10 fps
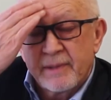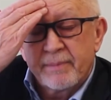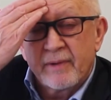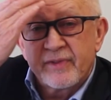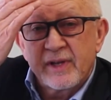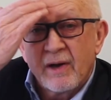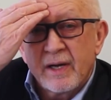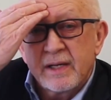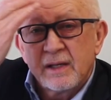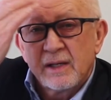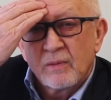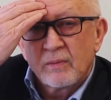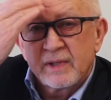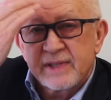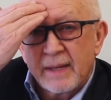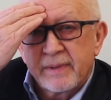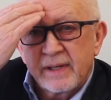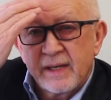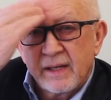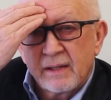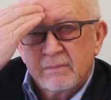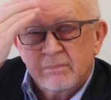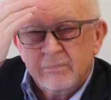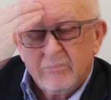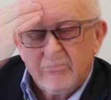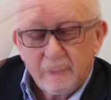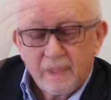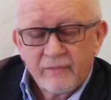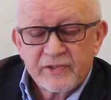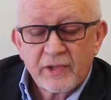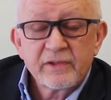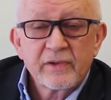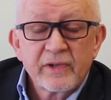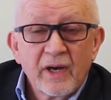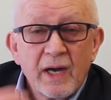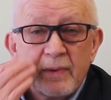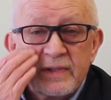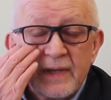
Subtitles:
above the eye, we're tapping here. If it's under the eye, we're